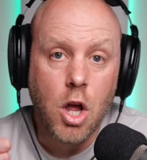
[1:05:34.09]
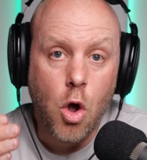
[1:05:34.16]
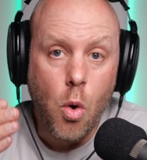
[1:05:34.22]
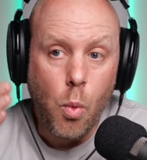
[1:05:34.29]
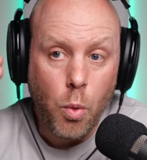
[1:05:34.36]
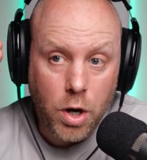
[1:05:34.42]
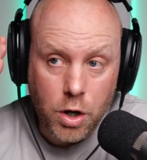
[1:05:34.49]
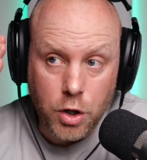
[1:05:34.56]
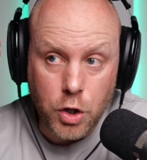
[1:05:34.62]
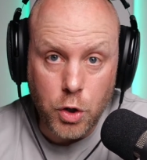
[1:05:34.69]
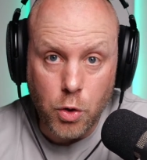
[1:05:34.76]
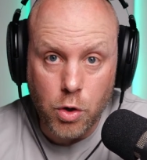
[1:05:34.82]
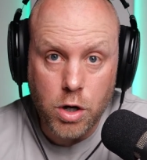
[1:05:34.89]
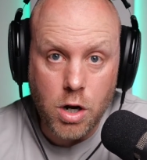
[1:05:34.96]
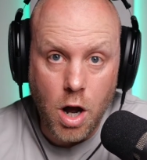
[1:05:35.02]
What are
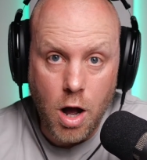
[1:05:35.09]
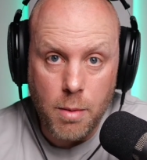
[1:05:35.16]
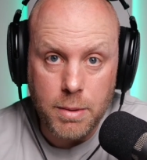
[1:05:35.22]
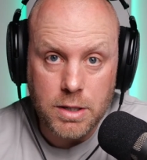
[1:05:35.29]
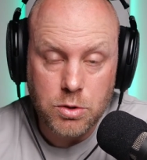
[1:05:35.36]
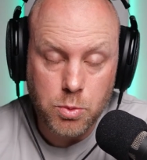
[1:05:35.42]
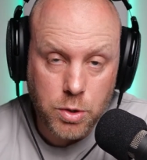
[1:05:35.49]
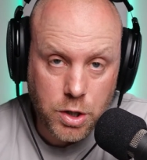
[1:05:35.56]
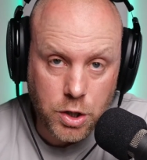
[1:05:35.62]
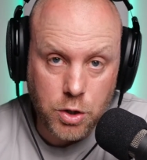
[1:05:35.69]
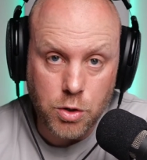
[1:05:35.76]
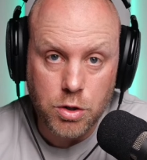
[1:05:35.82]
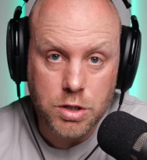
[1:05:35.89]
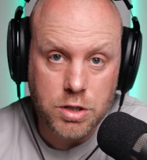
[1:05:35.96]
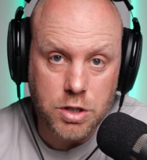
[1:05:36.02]
your comments? What are
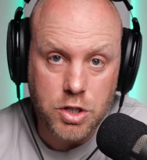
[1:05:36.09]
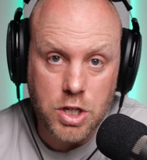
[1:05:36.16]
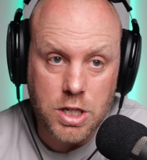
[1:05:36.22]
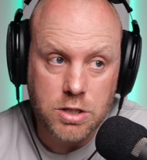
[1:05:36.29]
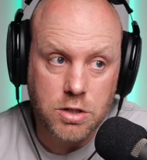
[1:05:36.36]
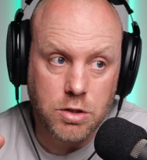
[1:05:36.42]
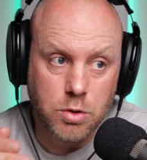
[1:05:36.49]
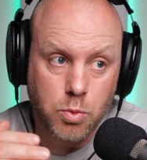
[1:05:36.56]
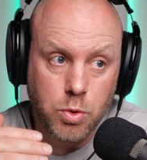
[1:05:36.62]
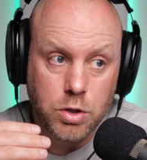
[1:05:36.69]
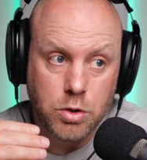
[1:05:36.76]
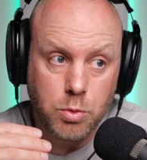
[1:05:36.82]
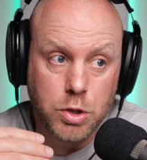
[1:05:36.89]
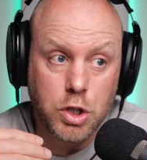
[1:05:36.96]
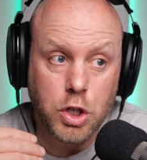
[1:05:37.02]
your suggestions?
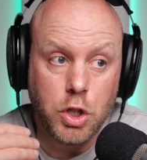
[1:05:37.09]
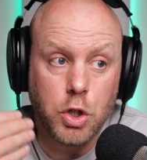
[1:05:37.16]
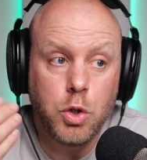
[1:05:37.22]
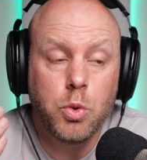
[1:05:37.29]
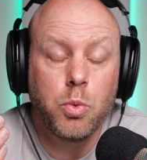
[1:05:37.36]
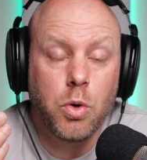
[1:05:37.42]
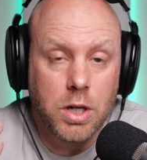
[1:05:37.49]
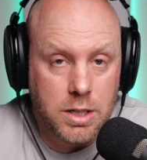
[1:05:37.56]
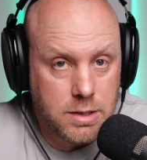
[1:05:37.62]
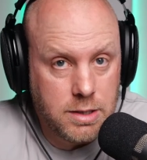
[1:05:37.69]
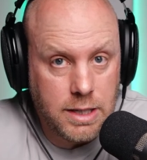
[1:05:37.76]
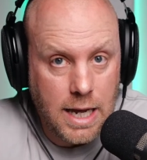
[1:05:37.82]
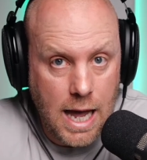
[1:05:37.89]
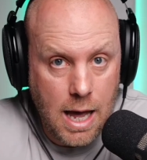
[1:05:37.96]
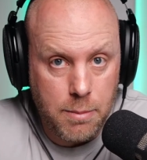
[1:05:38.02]
What do you want to
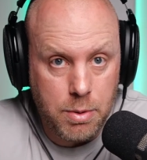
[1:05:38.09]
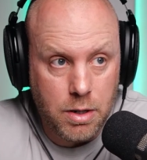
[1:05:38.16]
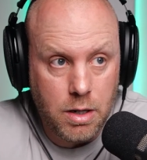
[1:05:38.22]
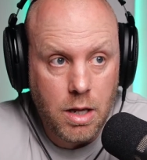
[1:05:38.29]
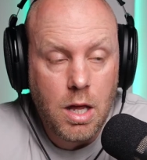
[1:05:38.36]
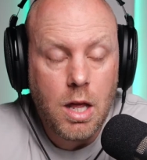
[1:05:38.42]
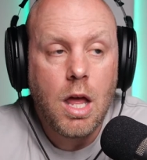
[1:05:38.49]
see happen?